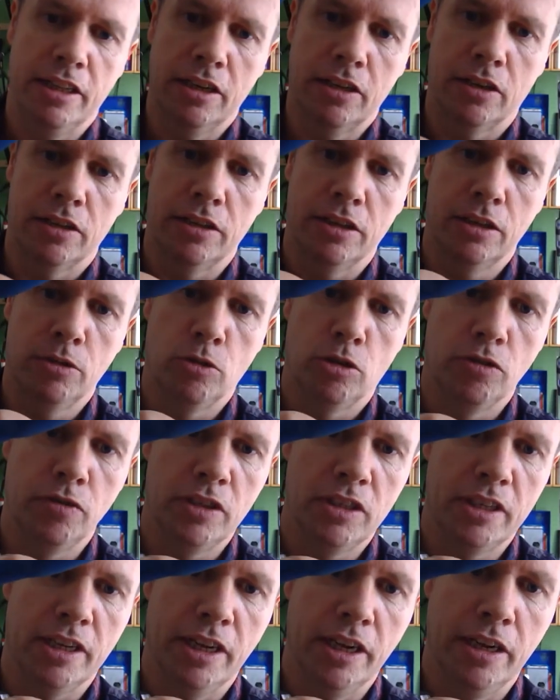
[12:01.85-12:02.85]
that because the swarf
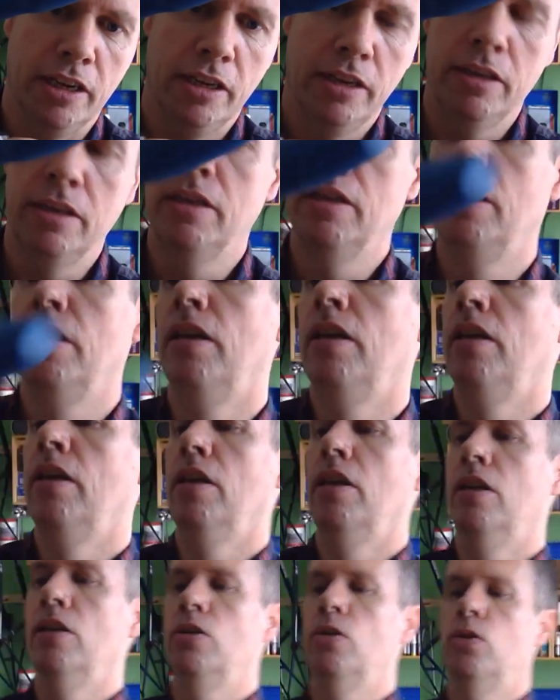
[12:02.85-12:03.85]
is tiny.
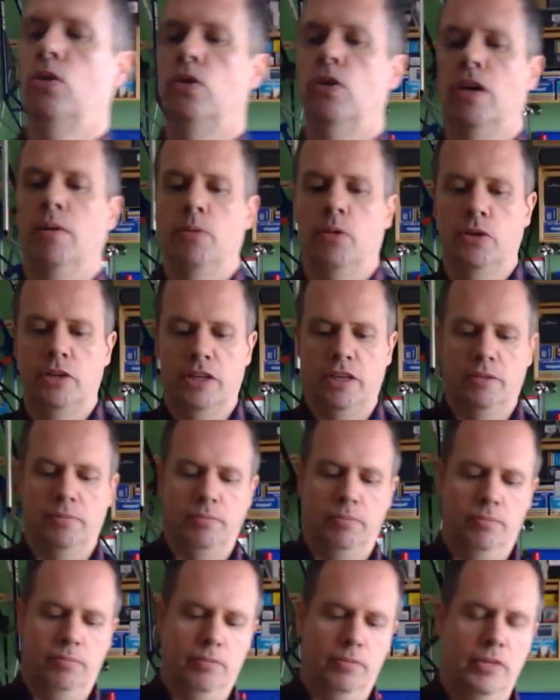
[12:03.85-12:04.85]
So I'm going to
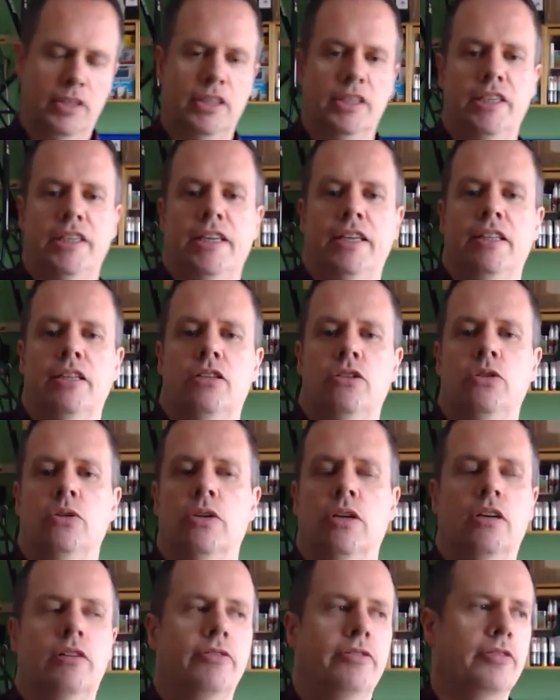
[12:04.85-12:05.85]
take this
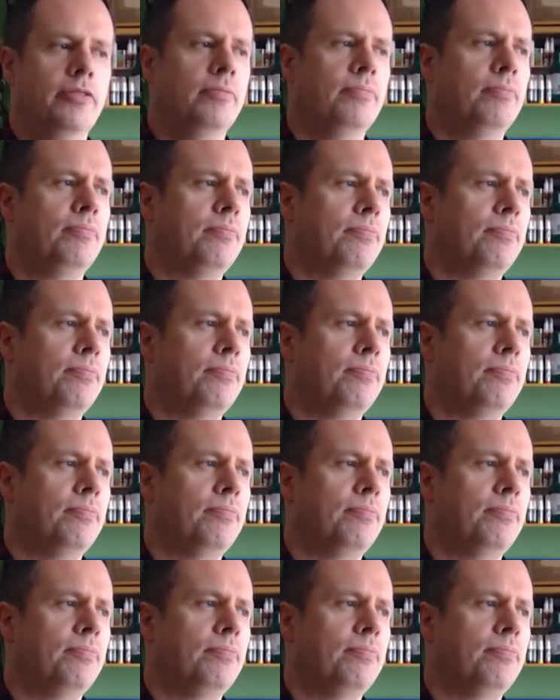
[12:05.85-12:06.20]
tool off,